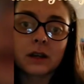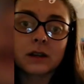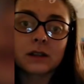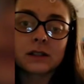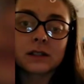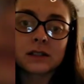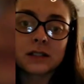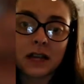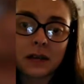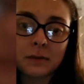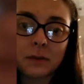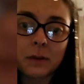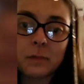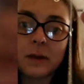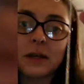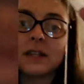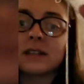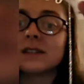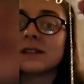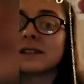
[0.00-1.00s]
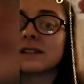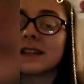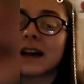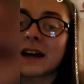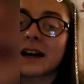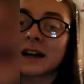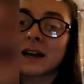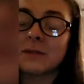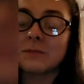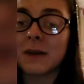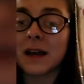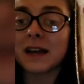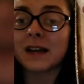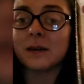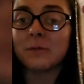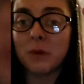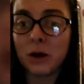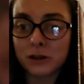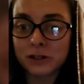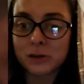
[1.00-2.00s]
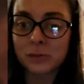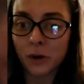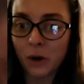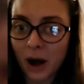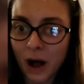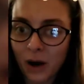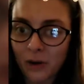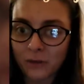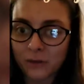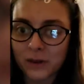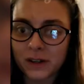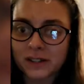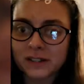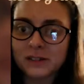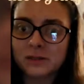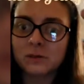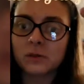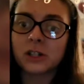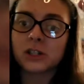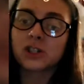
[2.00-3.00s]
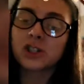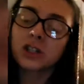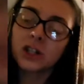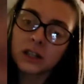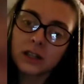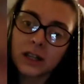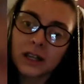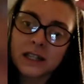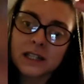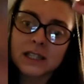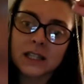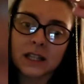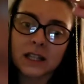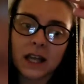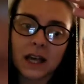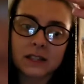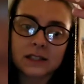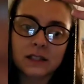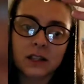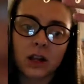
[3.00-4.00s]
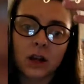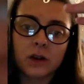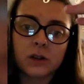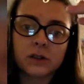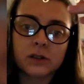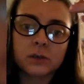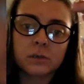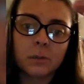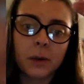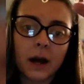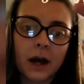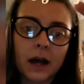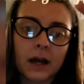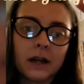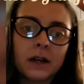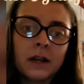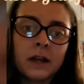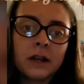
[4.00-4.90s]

statement pieces that can make multiple outfits, which could lead to less clothes, but